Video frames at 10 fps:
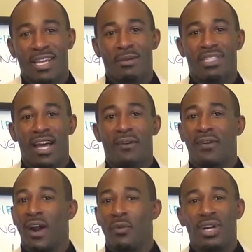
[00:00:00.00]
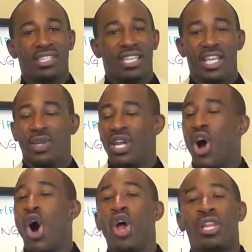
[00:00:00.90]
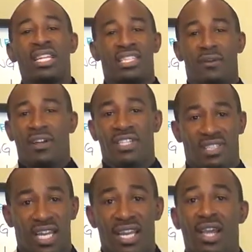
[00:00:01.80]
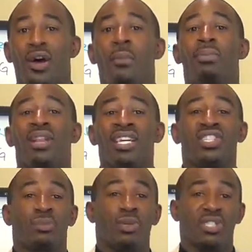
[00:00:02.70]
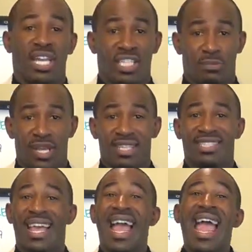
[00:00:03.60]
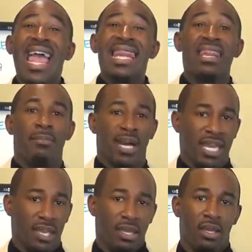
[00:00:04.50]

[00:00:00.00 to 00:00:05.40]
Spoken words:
become a Sapphire. Once again, you get all of that stuff I just said, plus the Mercedes-Benz and the money.